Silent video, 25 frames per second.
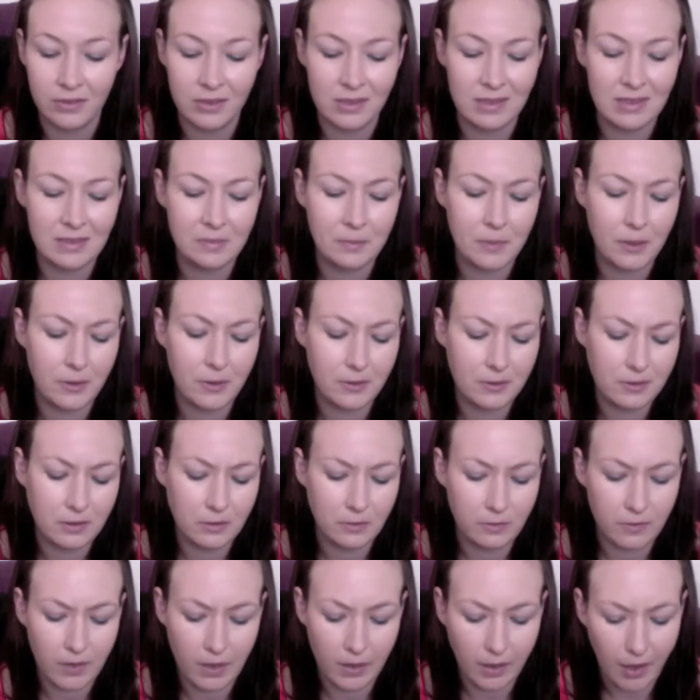smells sort
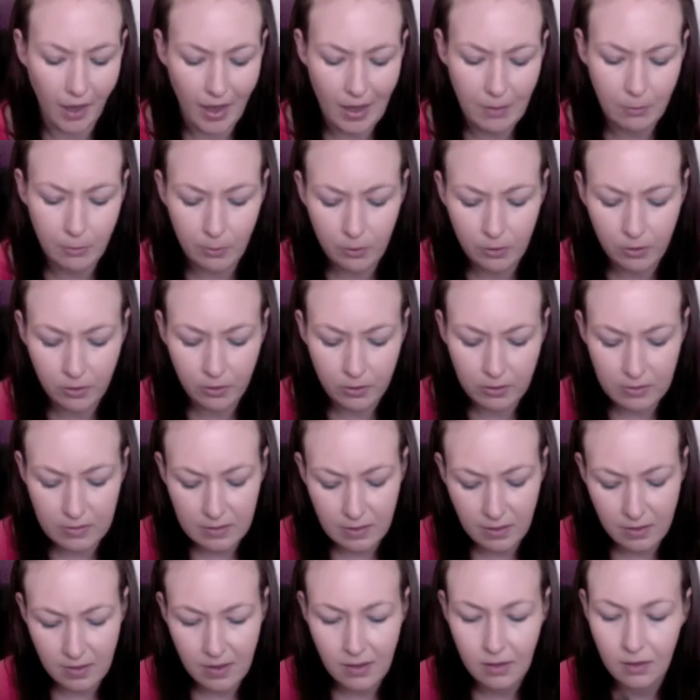of like apricots,
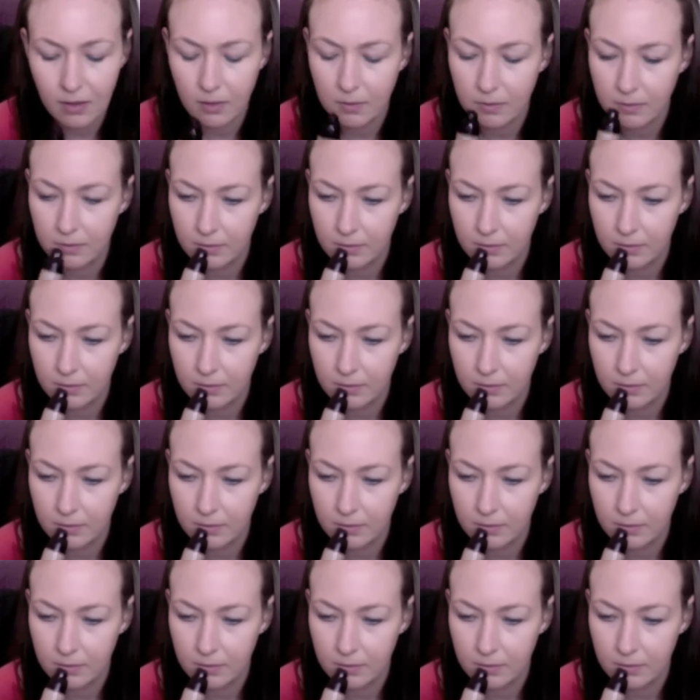I think.